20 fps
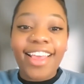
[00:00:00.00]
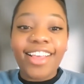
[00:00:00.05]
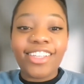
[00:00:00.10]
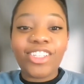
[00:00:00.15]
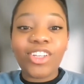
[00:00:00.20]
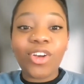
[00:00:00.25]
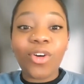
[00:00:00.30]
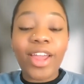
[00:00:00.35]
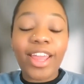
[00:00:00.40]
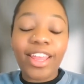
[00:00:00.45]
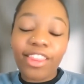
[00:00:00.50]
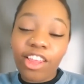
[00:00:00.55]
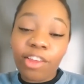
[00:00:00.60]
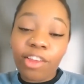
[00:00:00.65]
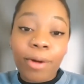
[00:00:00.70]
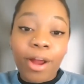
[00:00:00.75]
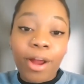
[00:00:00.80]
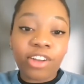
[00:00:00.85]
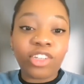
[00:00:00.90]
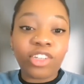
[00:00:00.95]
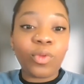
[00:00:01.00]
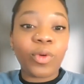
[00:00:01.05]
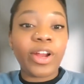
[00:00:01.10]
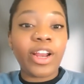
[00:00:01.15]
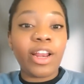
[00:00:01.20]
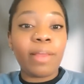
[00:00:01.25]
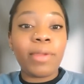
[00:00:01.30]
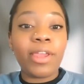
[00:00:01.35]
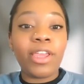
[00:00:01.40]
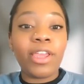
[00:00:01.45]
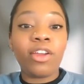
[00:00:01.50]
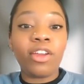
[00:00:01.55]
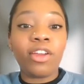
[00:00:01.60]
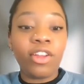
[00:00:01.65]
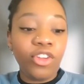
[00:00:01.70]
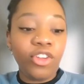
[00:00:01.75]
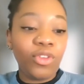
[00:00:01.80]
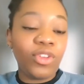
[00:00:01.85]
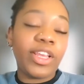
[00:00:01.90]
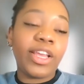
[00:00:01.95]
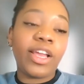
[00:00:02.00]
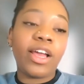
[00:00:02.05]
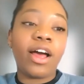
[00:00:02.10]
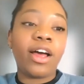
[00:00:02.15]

So in this project we're going to be using